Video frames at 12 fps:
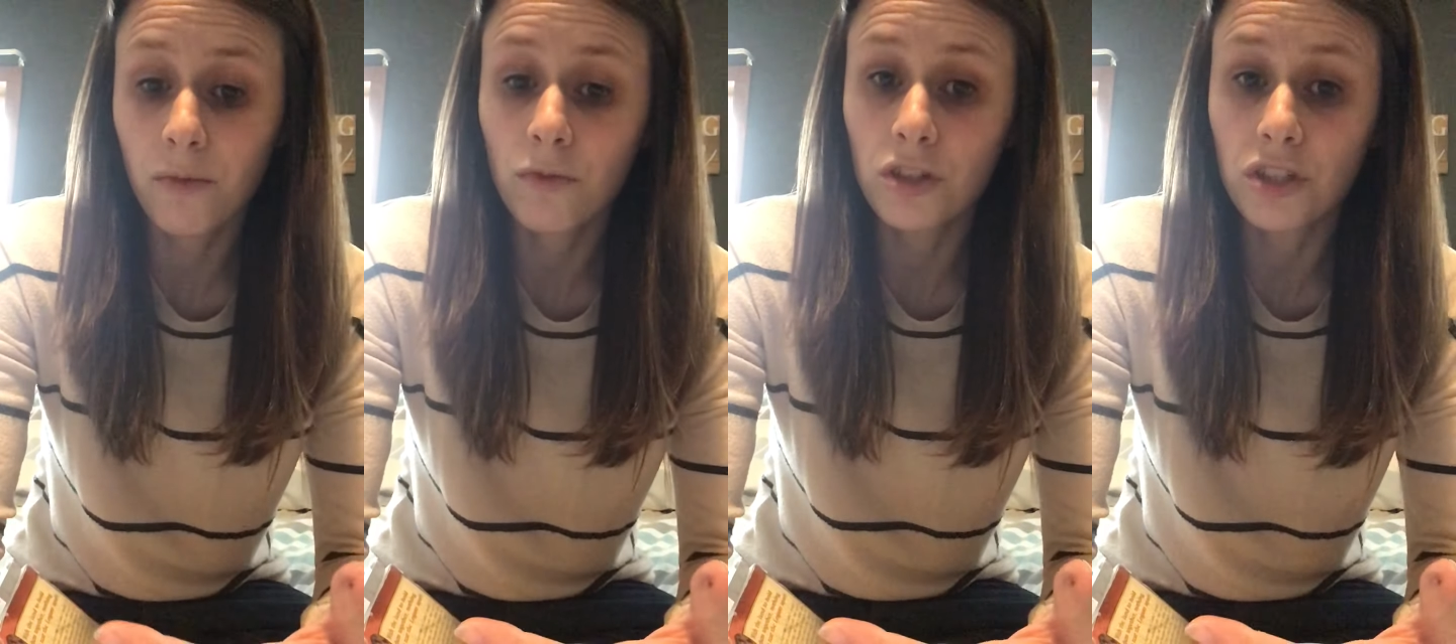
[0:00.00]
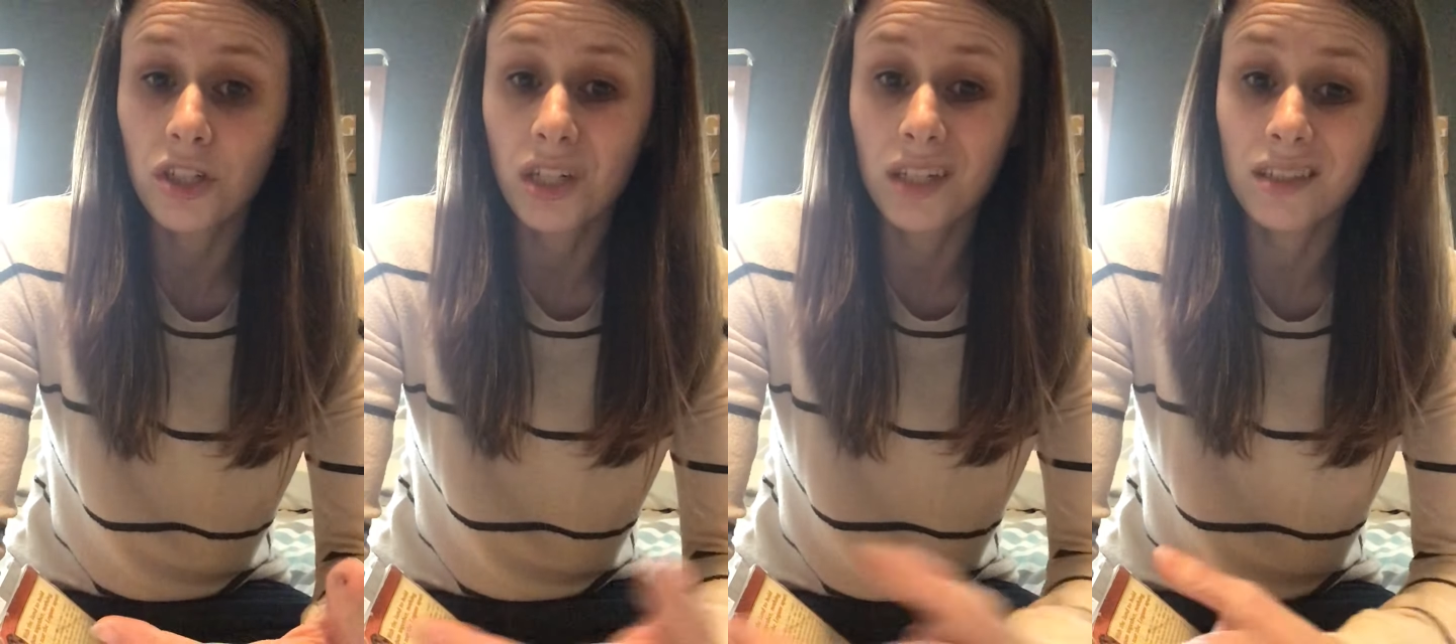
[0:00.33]

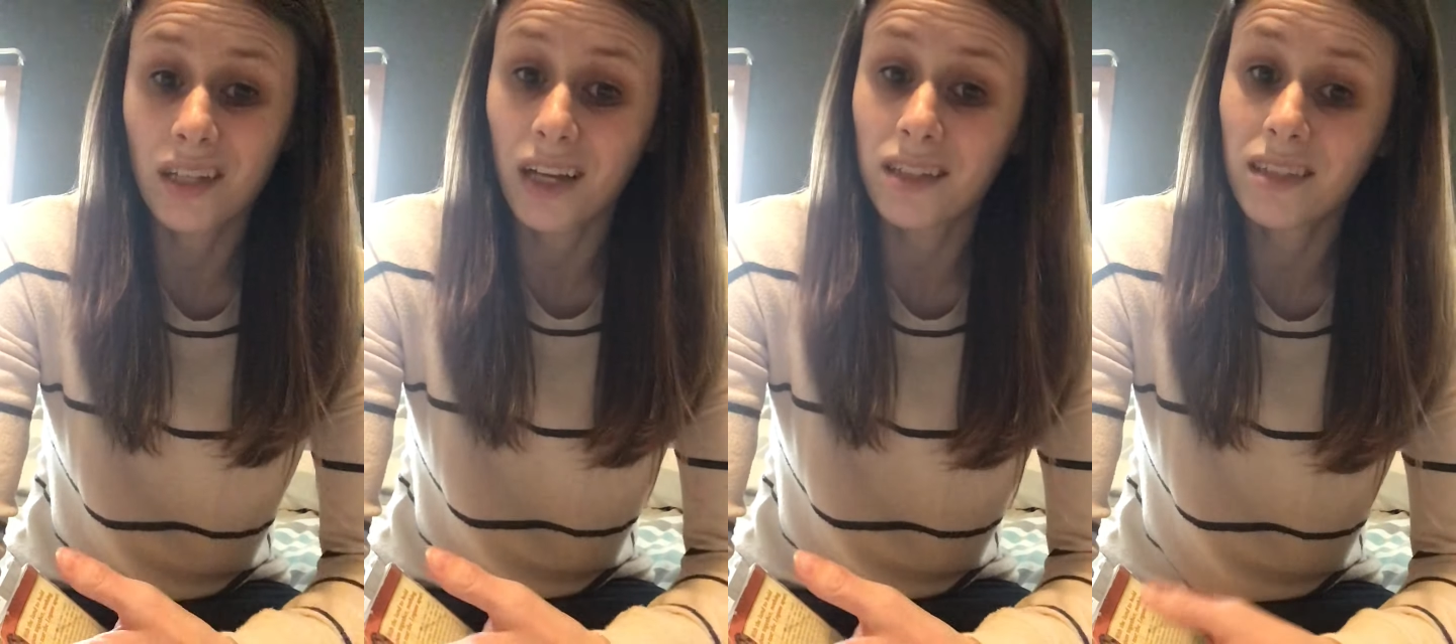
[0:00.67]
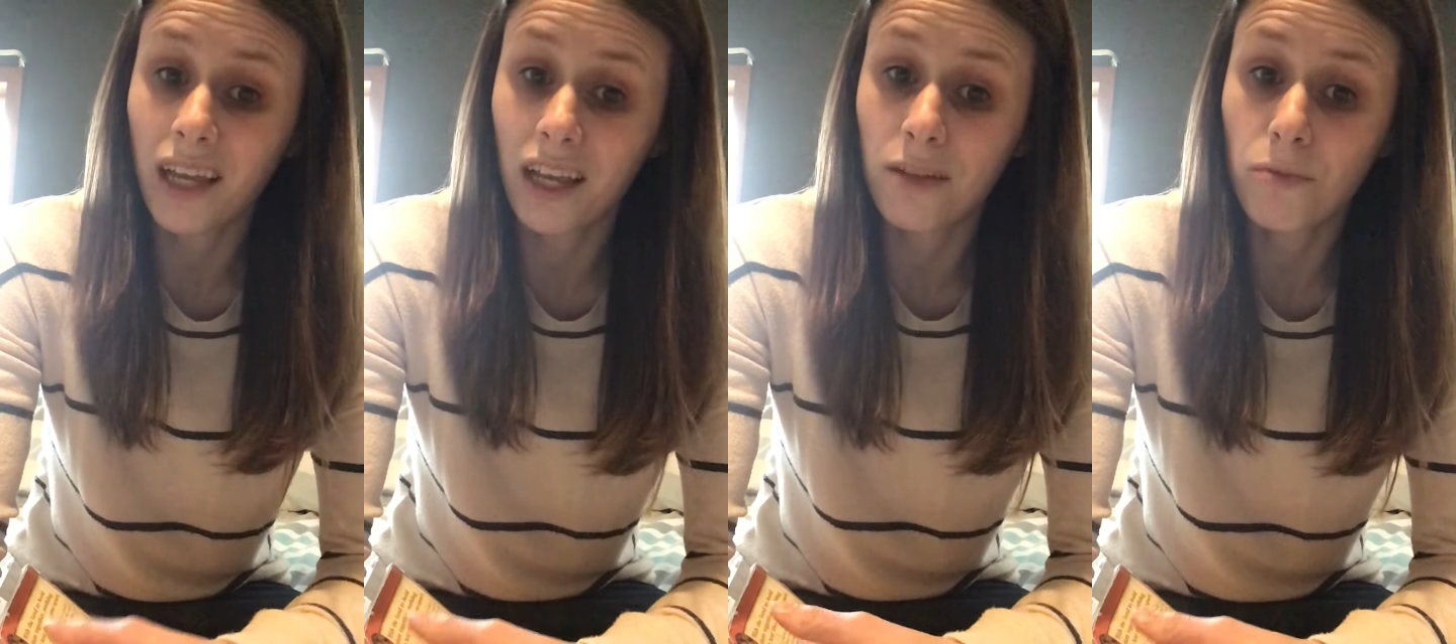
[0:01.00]
which is not
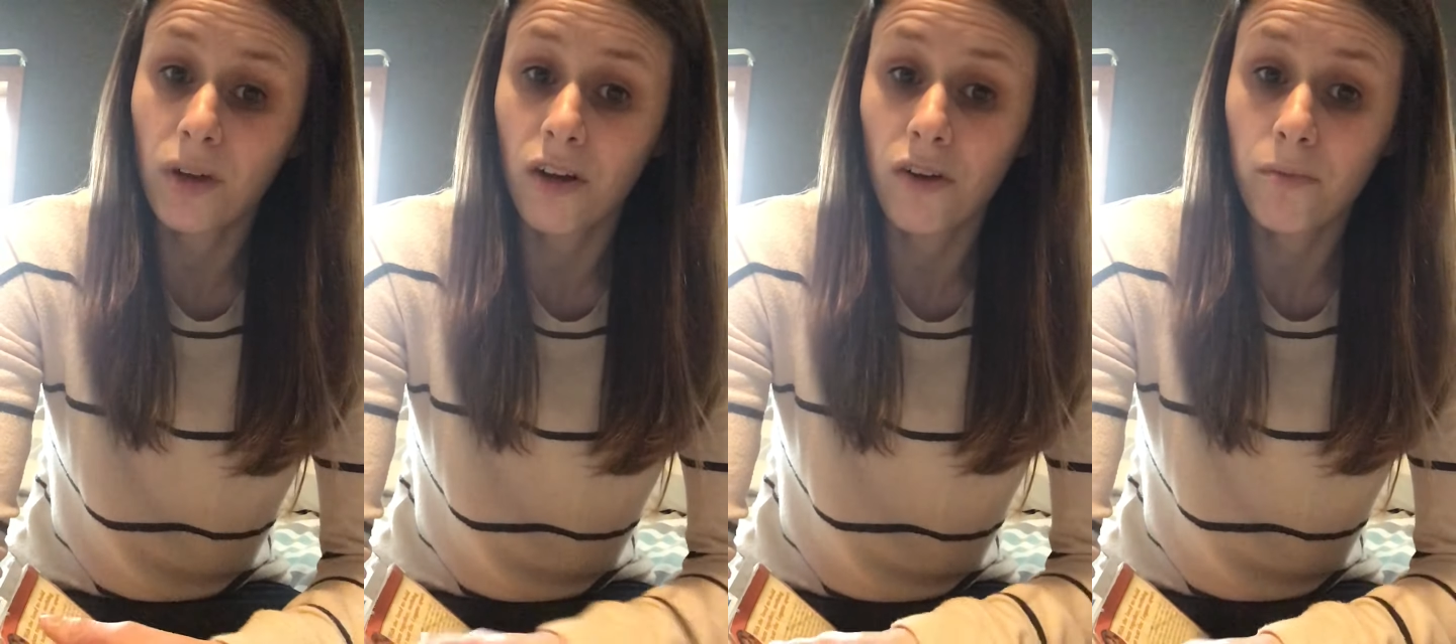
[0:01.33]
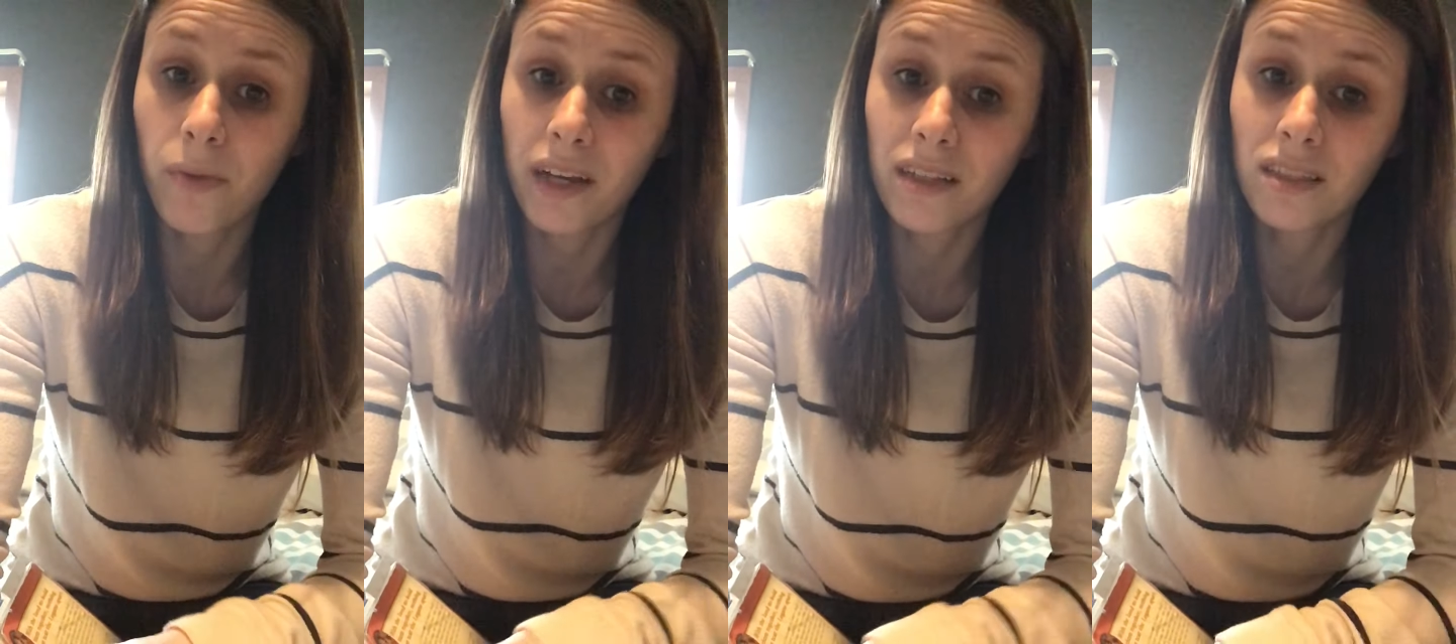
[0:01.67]
taken well
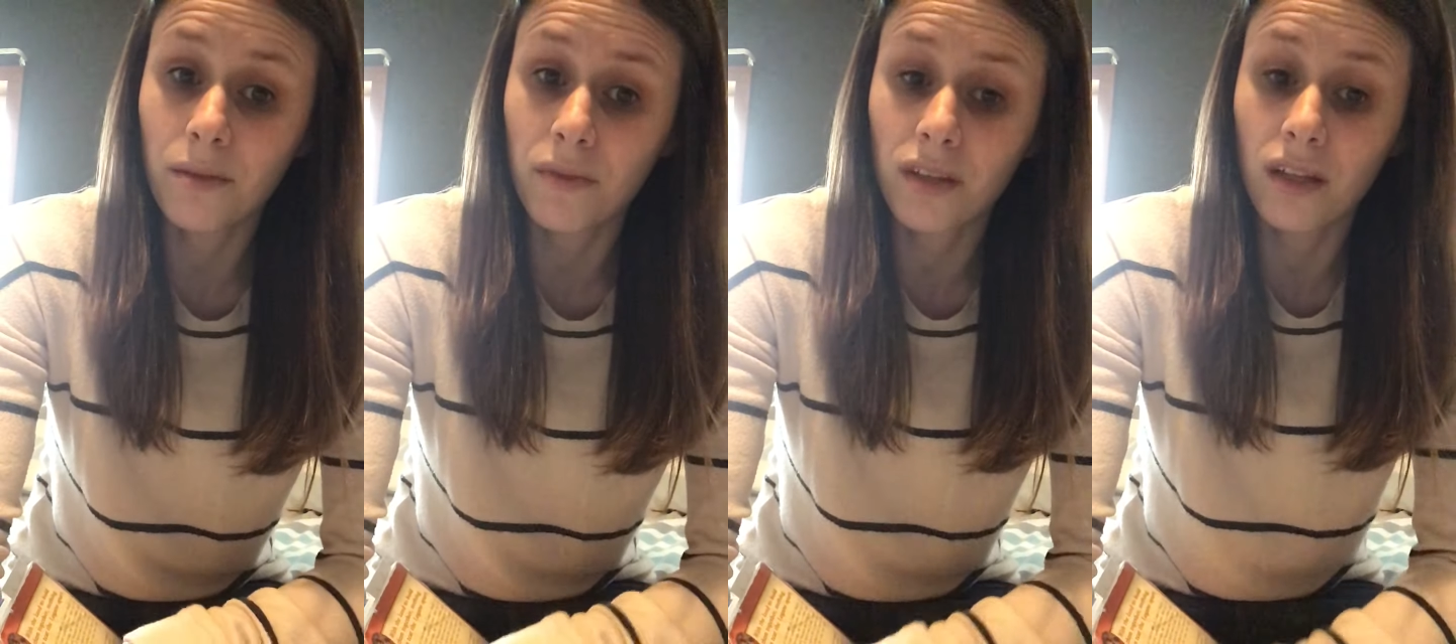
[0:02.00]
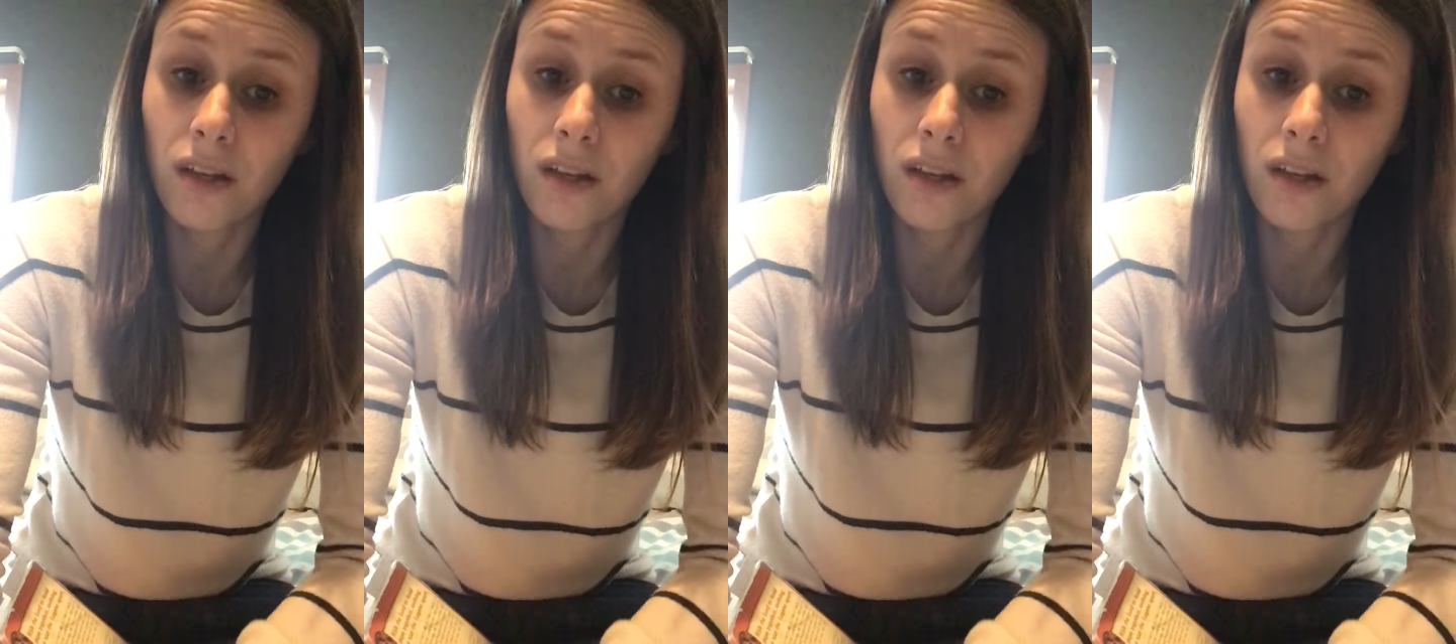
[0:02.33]
by some of